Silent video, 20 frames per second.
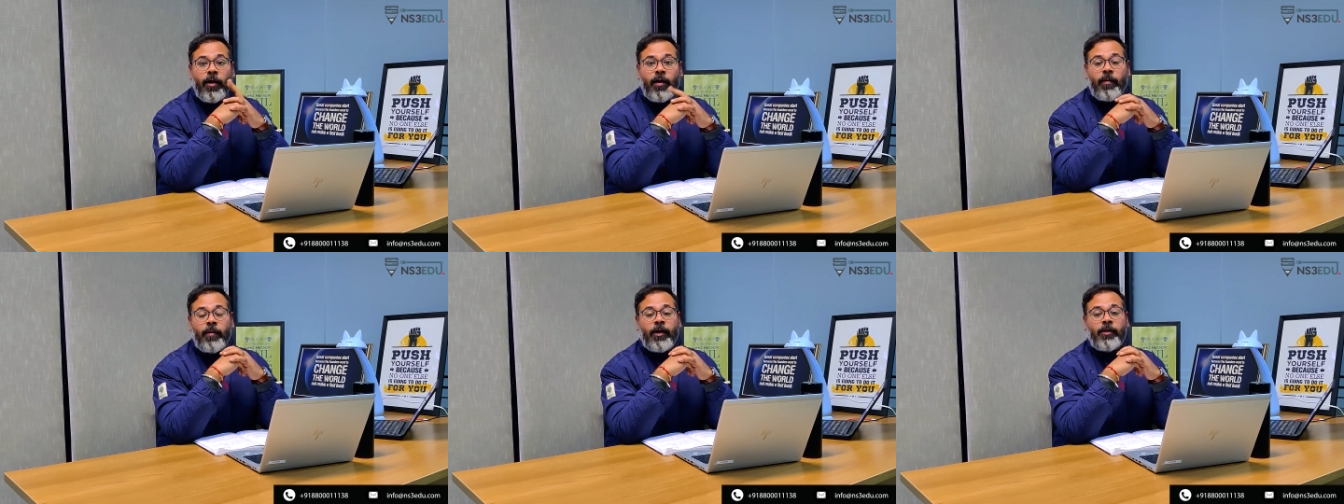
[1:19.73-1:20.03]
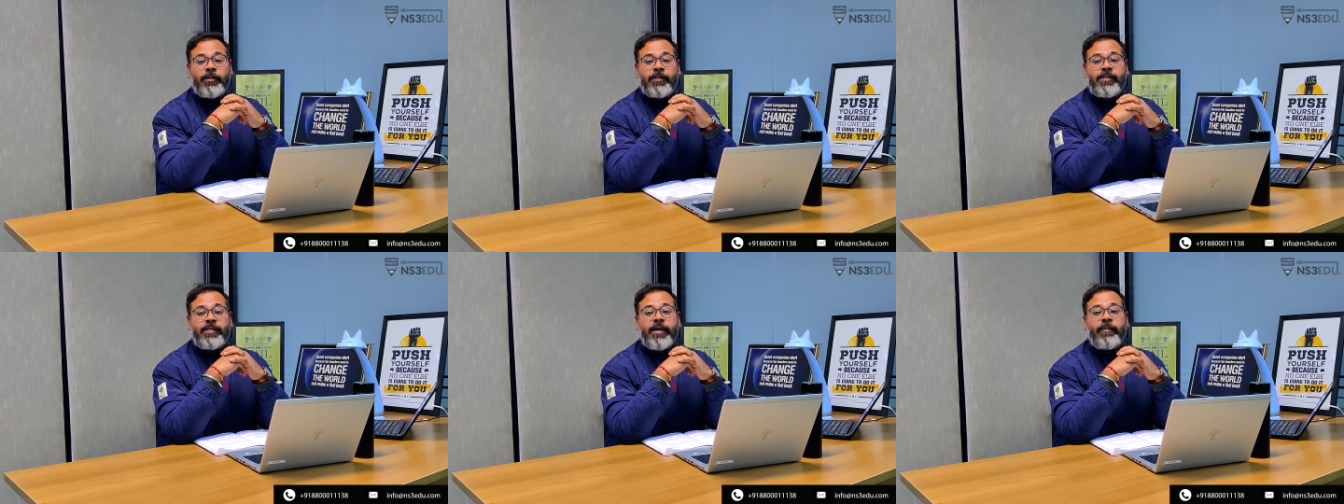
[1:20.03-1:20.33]

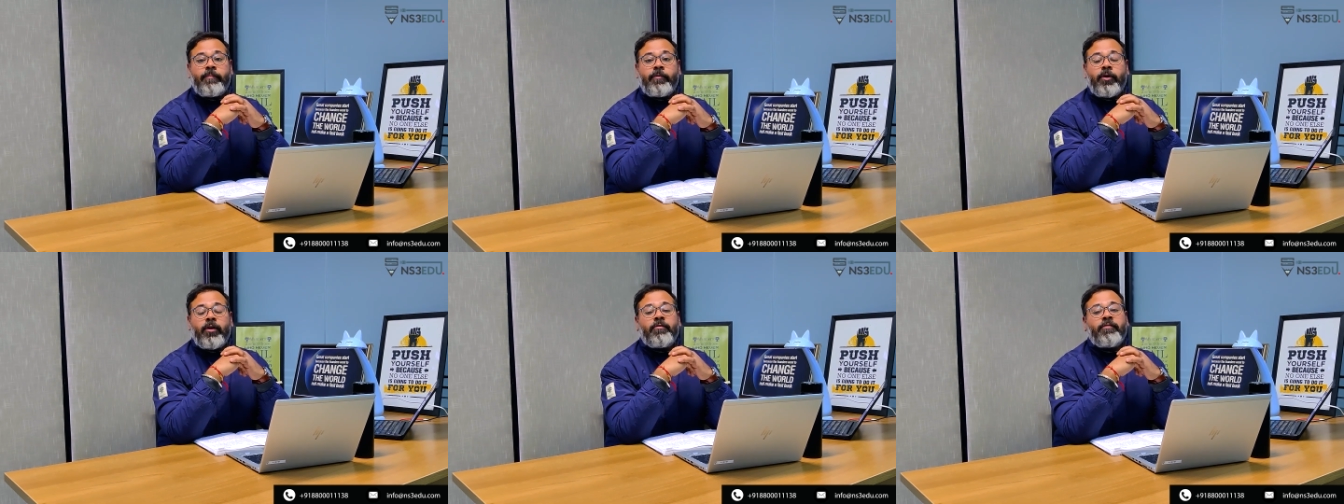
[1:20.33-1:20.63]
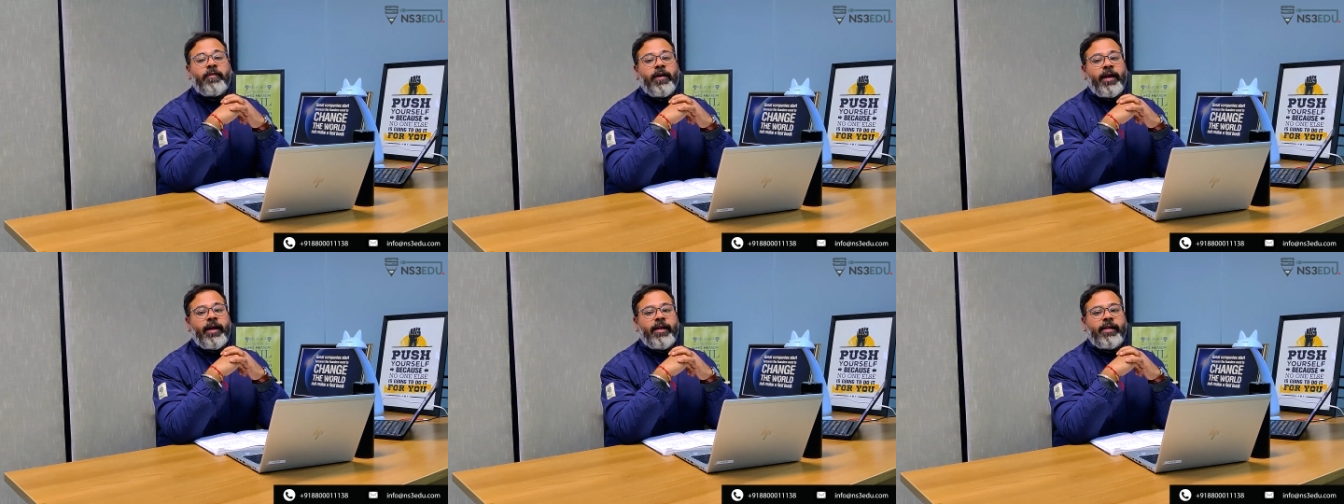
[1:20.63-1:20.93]
concept of
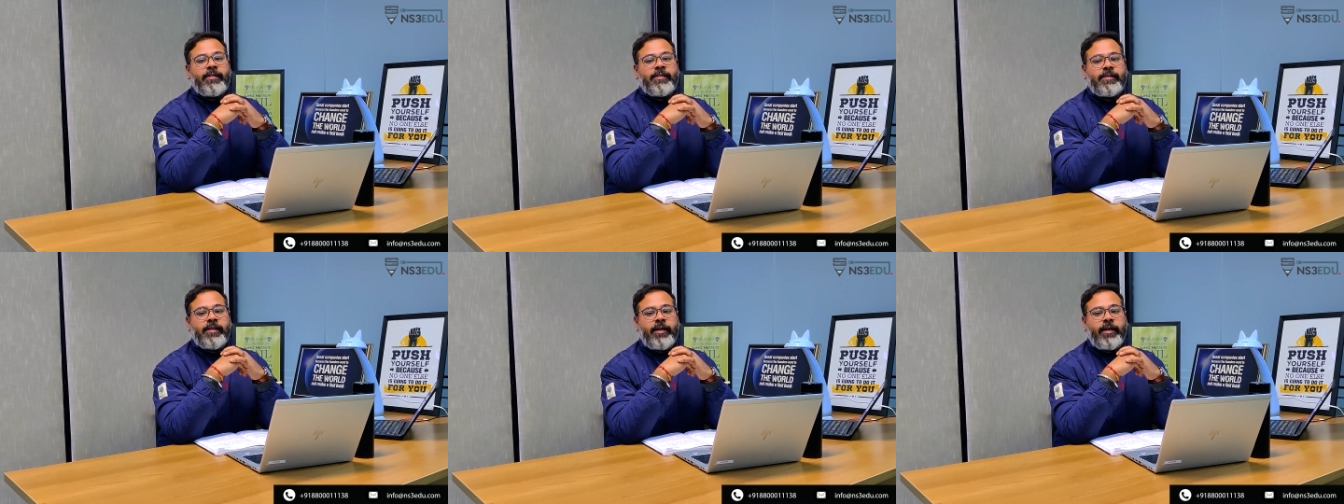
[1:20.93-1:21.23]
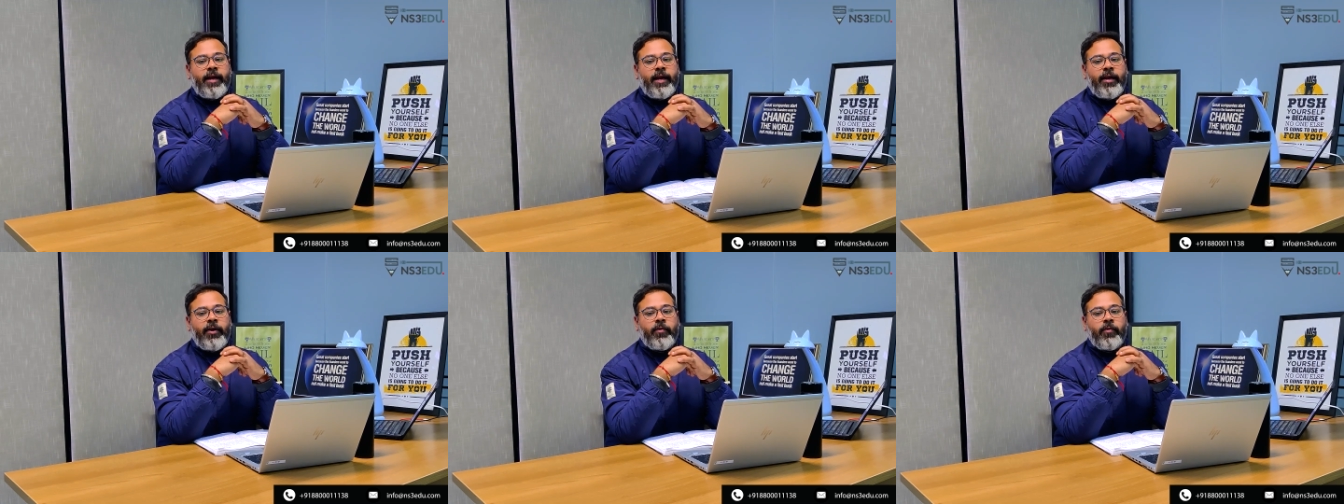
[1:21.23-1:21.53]
NS3
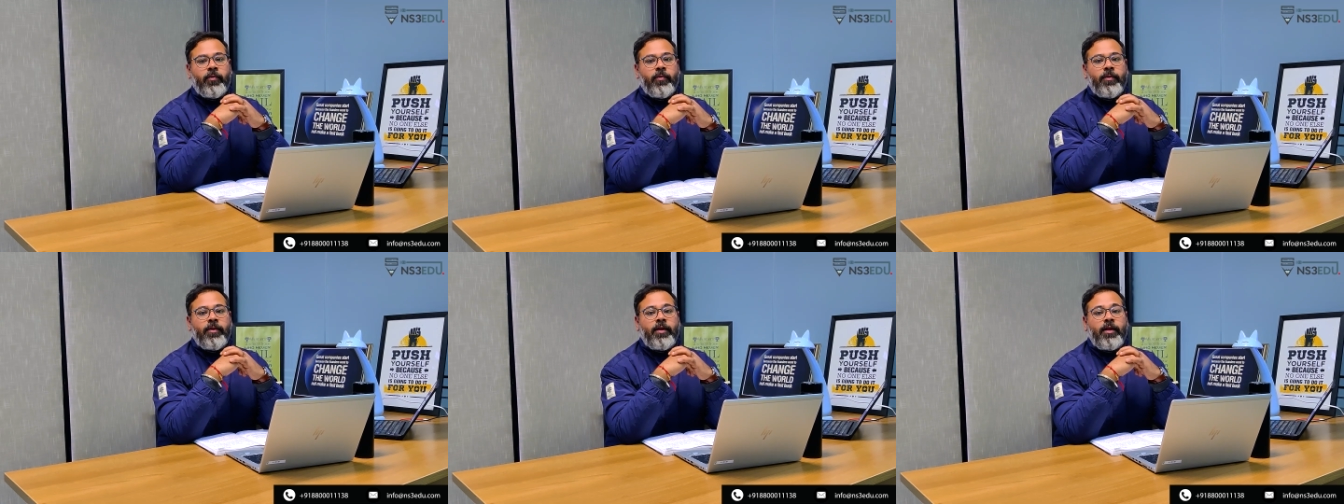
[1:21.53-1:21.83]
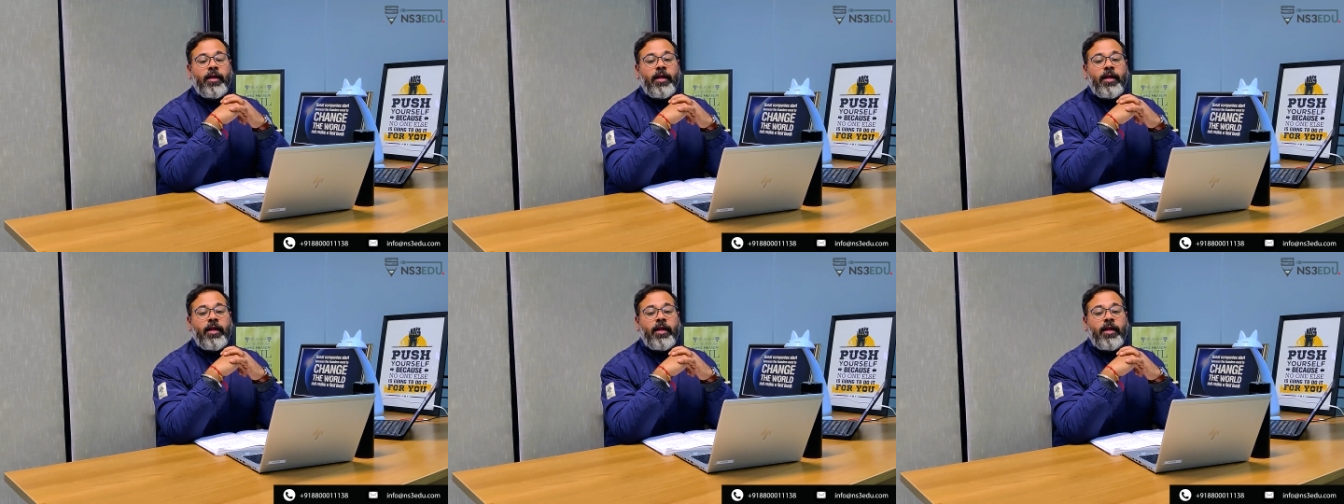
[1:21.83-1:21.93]
Edu.